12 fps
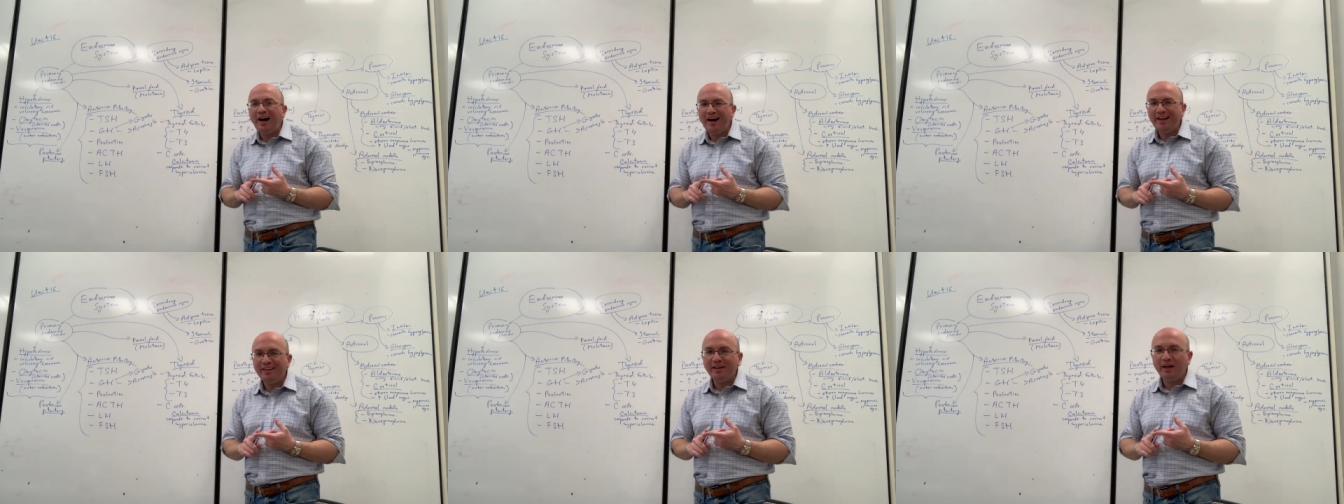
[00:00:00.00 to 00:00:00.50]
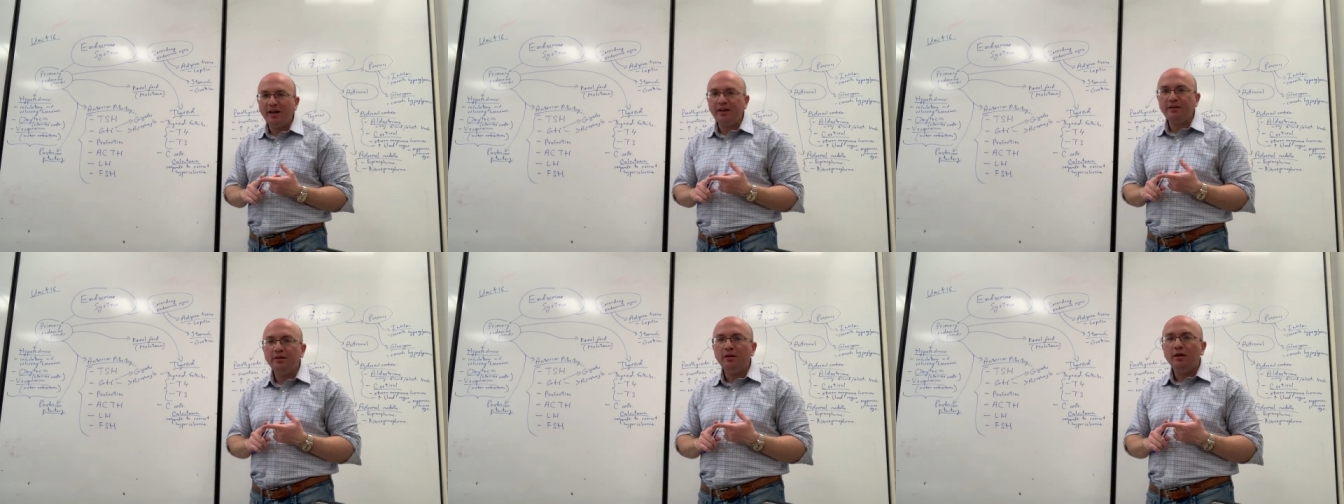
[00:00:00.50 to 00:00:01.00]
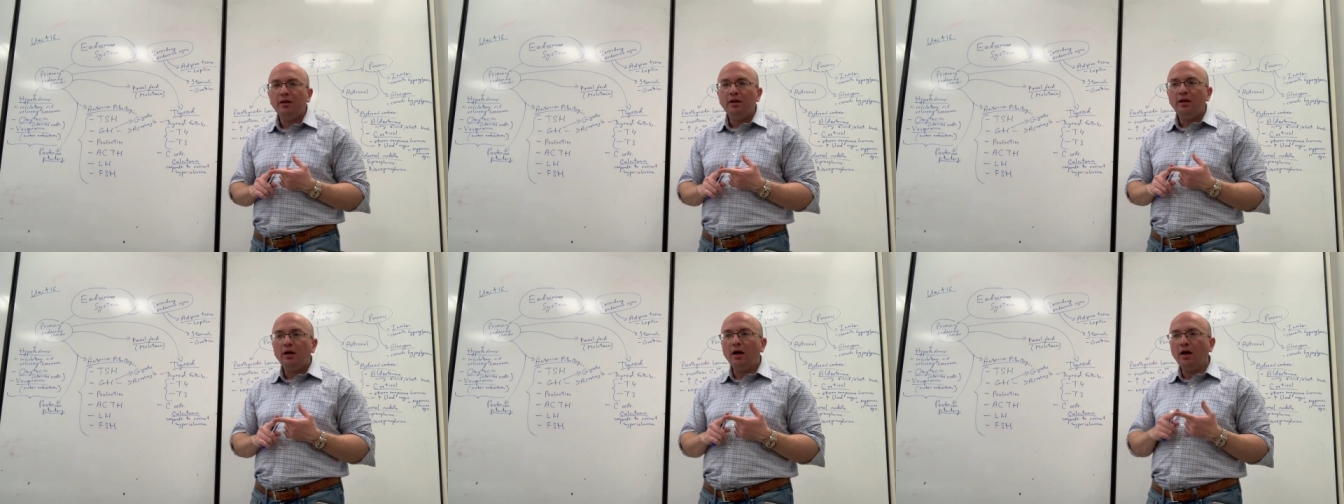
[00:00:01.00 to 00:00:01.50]
iodine
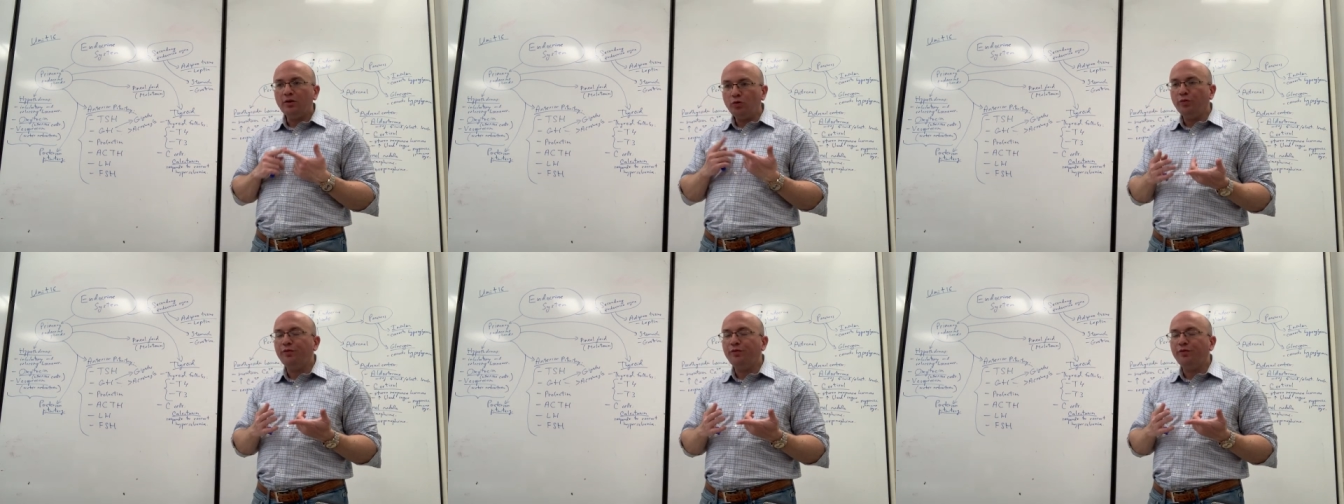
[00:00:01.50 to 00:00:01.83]
uh, to